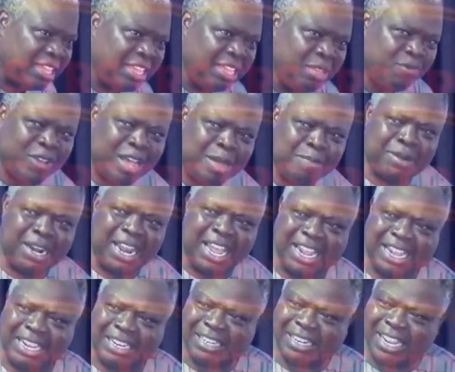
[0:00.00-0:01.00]
If I'm
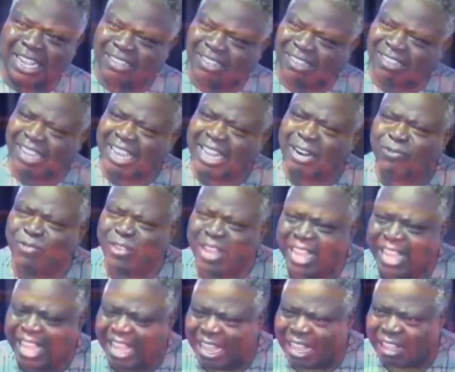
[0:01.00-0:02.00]
lying, that is
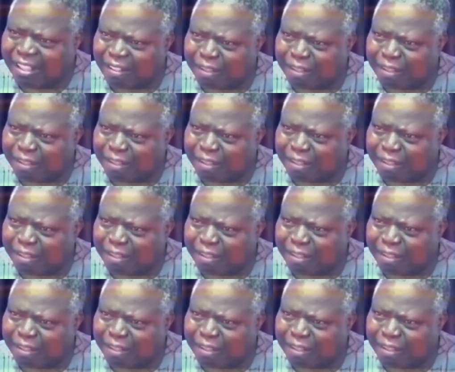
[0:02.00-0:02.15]
hellfire.